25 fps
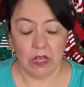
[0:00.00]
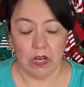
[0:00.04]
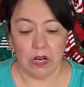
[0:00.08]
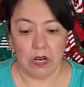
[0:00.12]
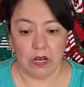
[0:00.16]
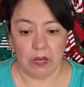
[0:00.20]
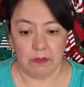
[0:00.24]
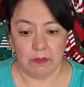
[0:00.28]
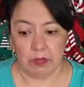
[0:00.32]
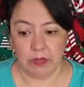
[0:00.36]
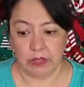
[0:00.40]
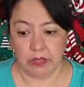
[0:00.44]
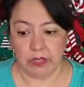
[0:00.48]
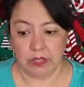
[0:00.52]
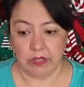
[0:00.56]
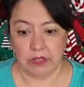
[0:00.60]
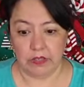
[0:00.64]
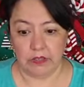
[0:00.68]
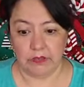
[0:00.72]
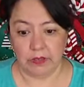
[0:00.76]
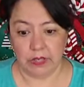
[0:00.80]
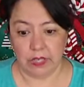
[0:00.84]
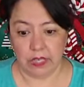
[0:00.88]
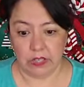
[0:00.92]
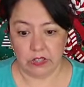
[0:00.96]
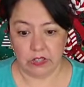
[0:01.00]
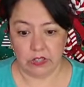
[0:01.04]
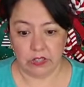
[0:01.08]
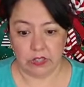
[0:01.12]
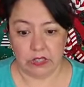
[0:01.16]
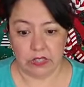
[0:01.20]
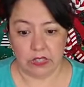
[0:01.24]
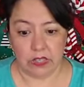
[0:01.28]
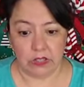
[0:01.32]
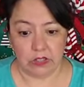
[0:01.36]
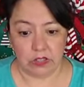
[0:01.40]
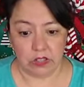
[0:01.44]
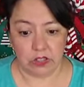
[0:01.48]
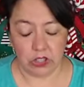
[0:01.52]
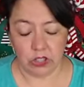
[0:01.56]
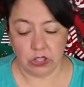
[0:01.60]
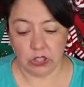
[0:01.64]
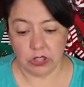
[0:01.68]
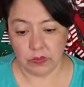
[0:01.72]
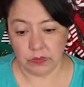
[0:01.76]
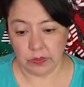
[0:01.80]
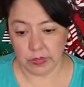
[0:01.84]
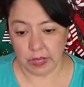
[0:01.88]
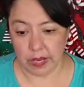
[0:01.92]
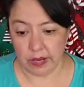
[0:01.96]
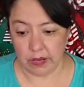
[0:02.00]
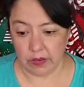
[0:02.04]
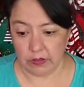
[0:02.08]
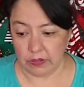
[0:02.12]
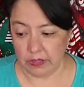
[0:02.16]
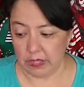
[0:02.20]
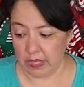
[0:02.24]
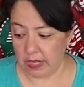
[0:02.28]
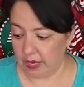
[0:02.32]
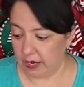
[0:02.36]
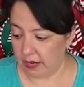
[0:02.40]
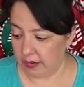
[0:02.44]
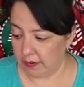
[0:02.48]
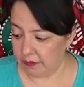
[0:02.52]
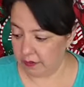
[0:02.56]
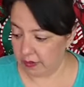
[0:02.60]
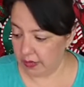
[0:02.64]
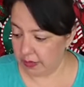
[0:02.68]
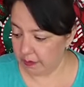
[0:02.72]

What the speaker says: You'll get notifications there too when I go live.